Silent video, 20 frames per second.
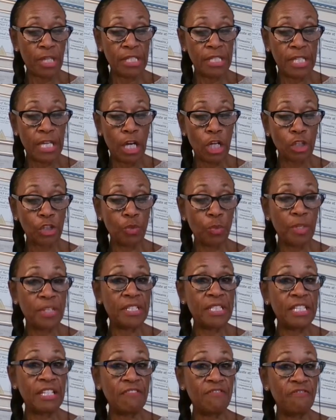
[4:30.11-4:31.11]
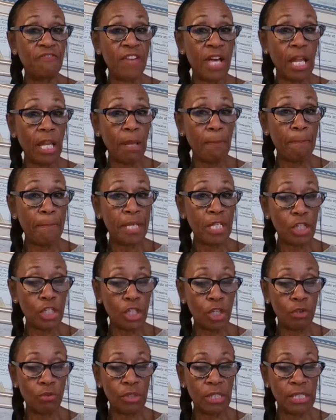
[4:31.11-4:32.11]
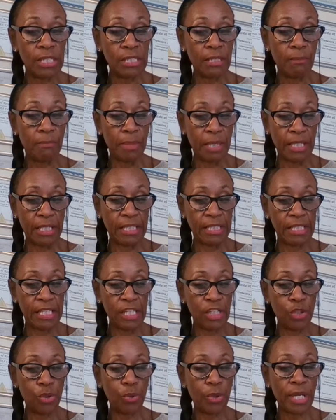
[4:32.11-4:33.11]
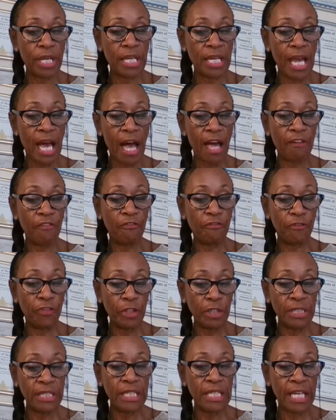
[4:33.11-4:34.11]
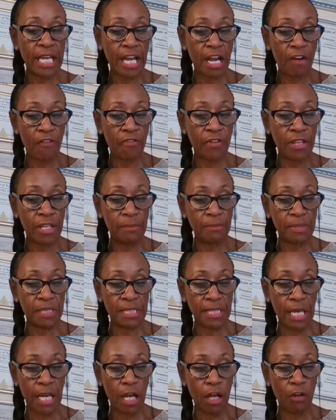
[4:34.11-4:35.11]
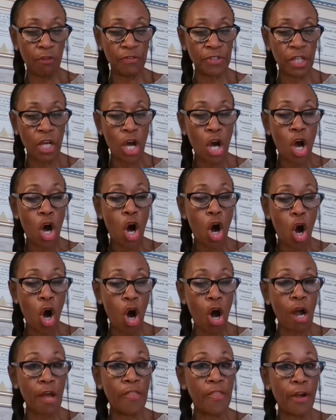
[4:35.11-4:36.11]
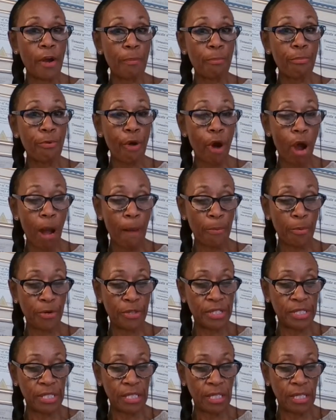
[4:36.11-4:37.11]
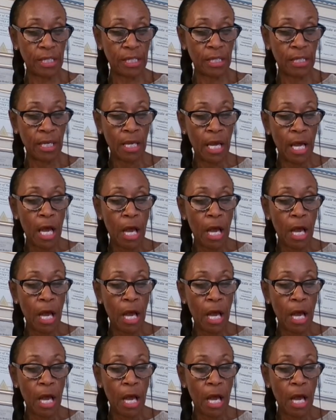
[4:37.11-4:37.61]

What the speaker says: adults with developmental disabilities who cannot fully care for themselves or their property,